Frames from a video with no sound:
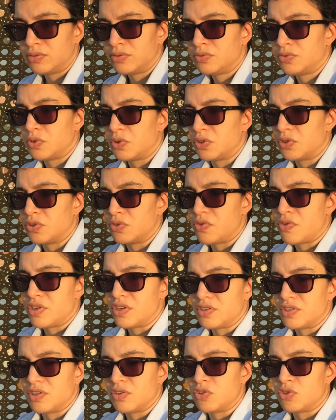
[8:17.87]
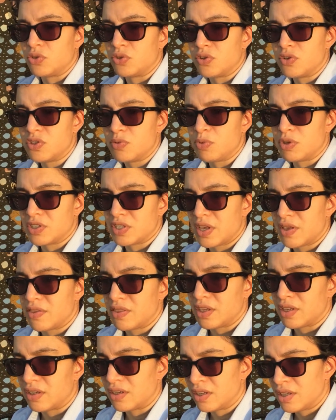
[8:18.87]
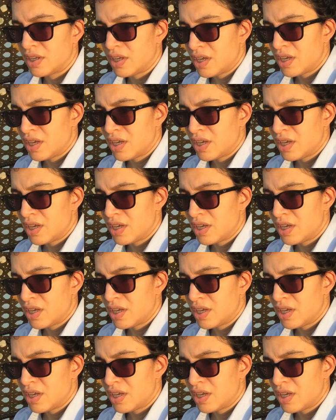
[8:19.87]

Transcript: for this insurance, because I think